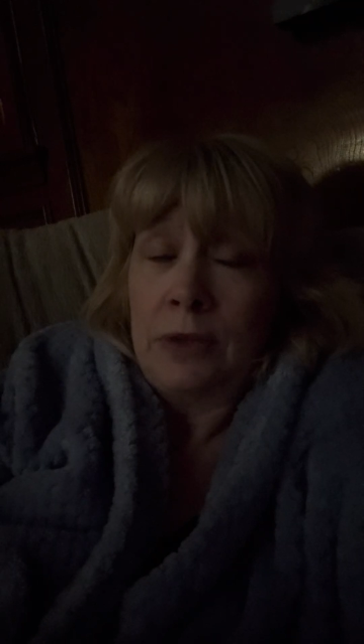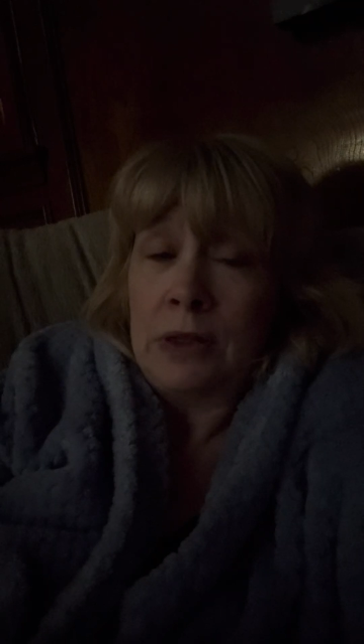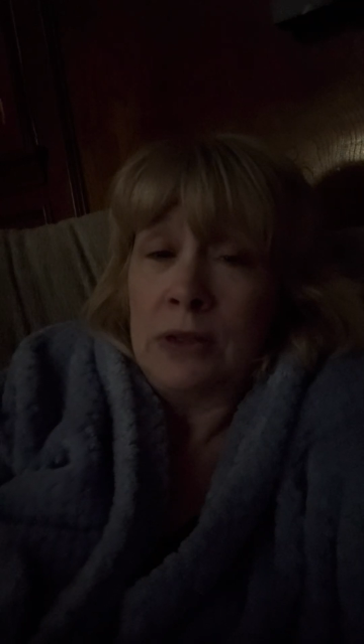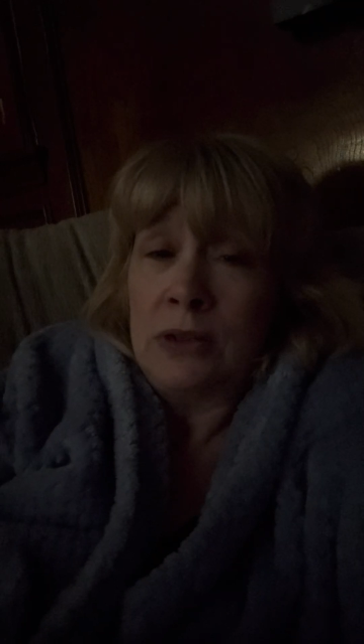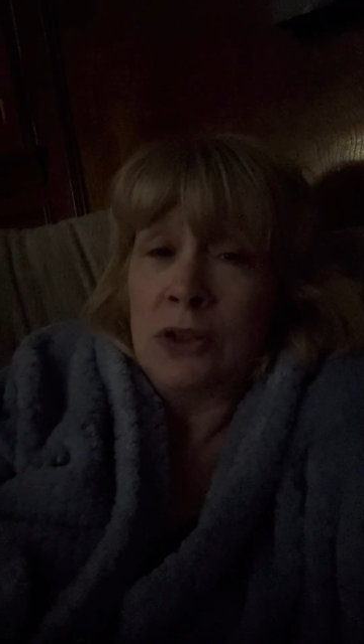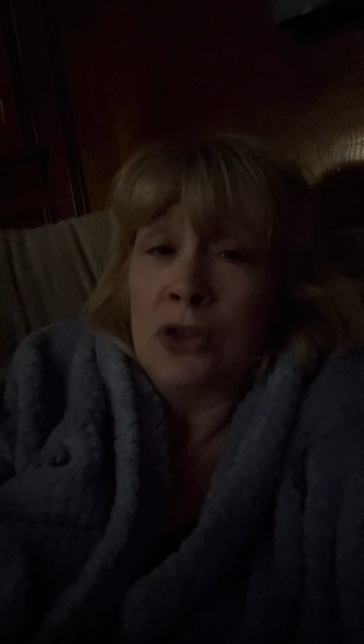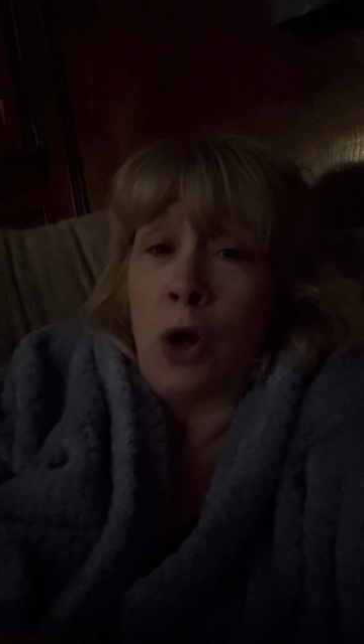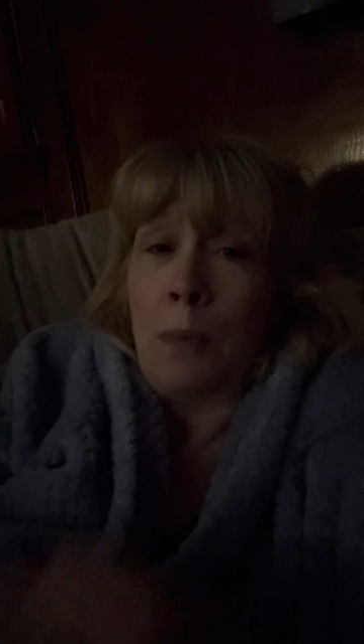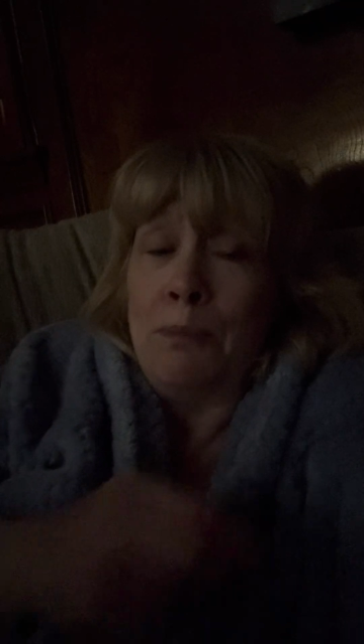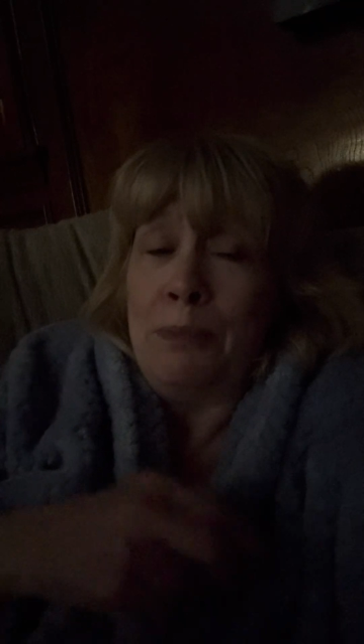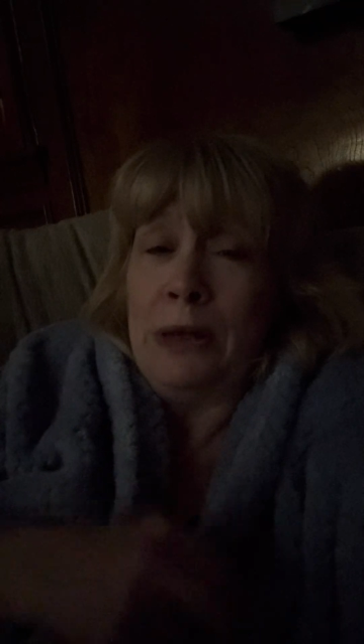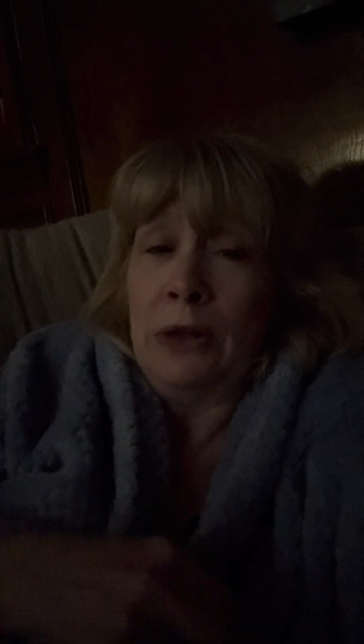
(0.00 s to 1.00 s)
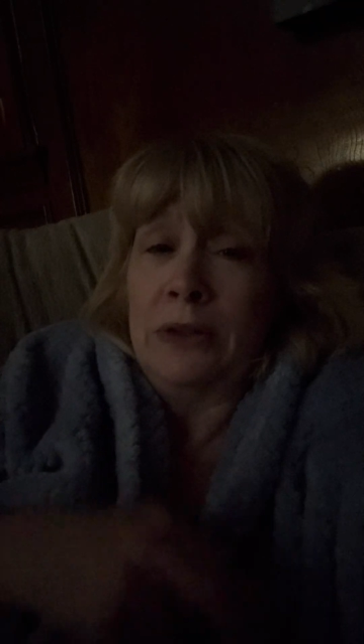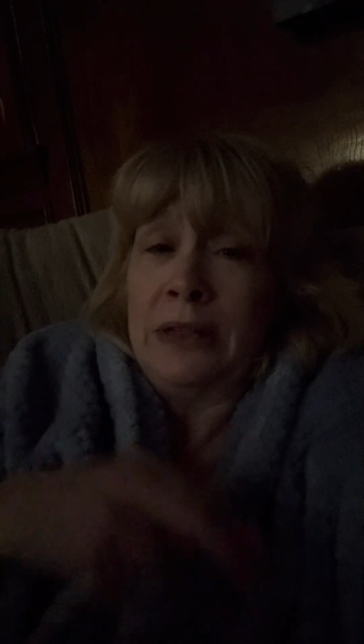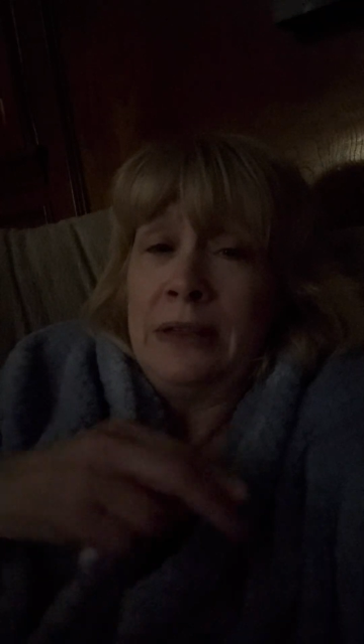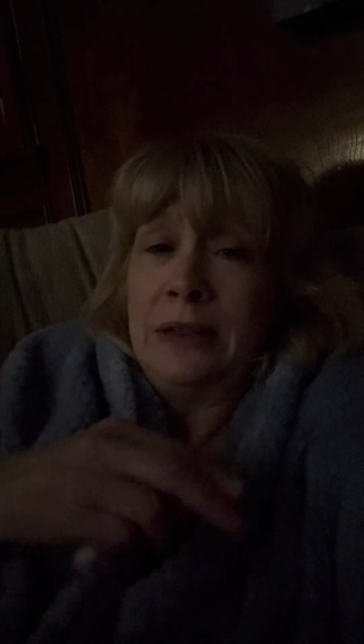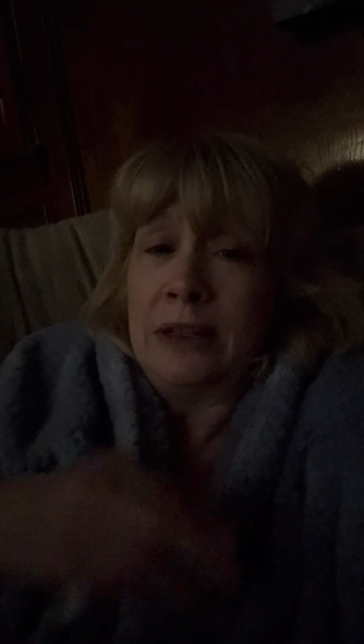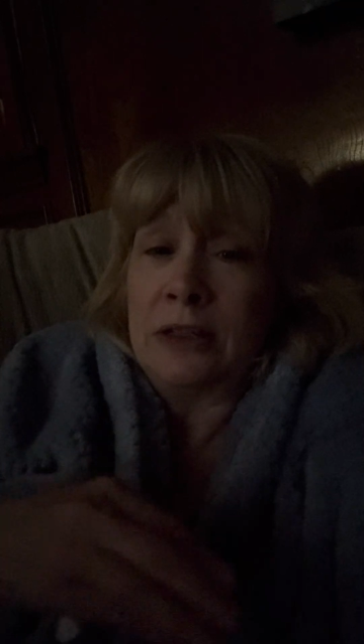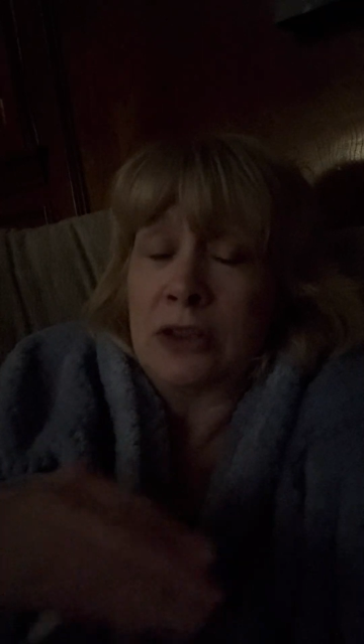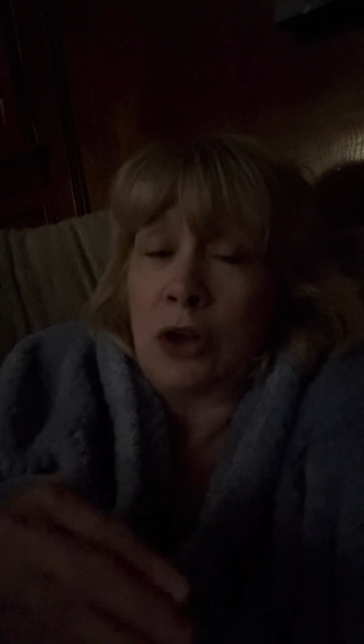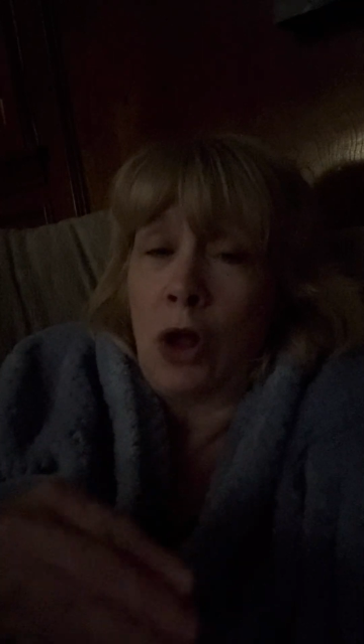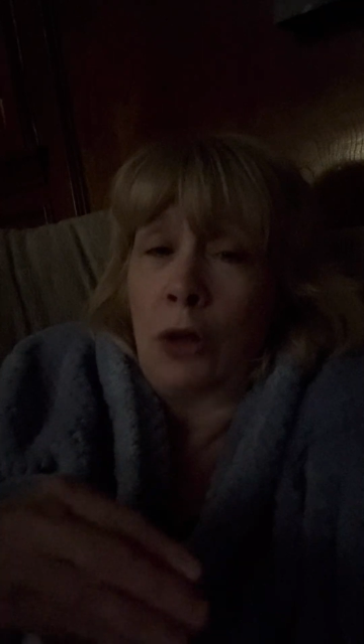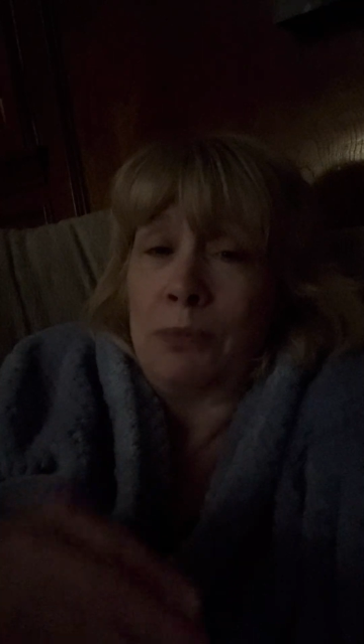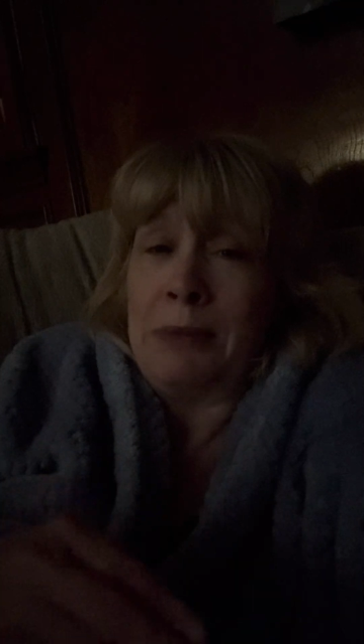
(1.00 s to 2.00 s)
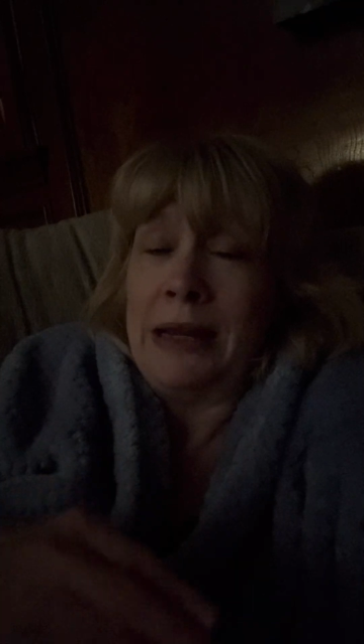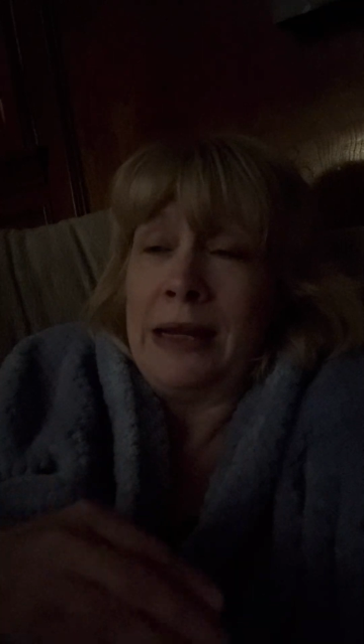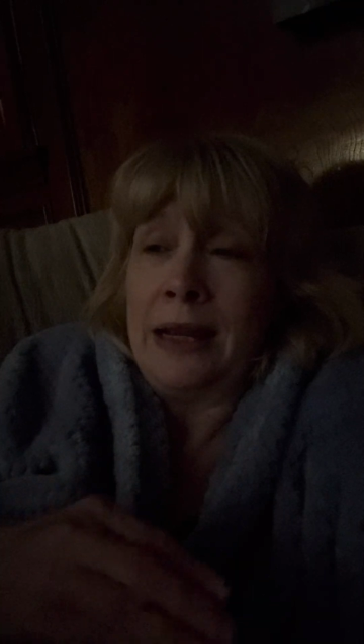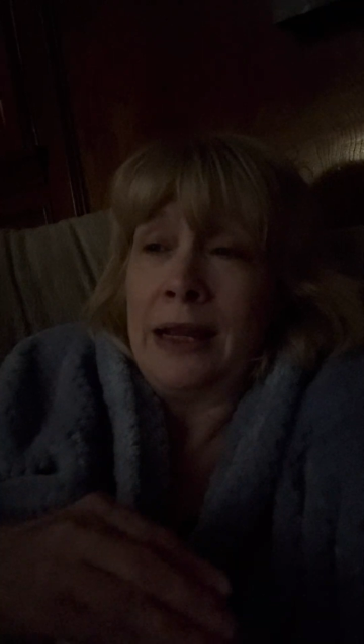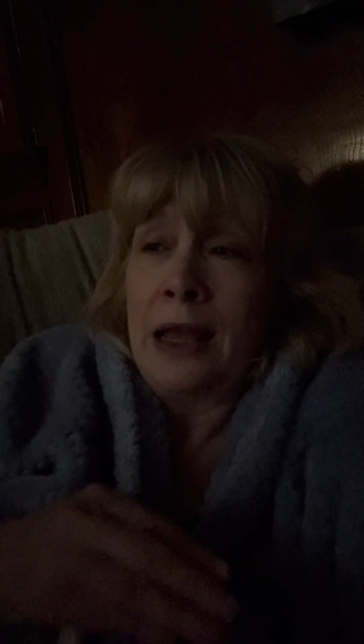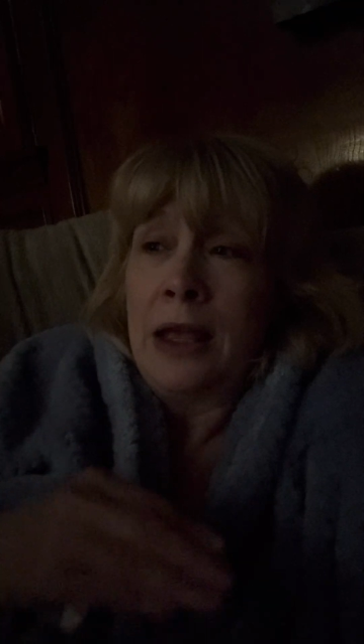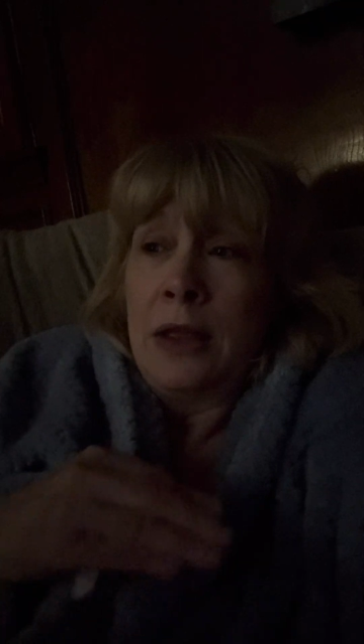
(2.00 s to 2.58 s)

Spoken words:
This is called building the gestalt, meaning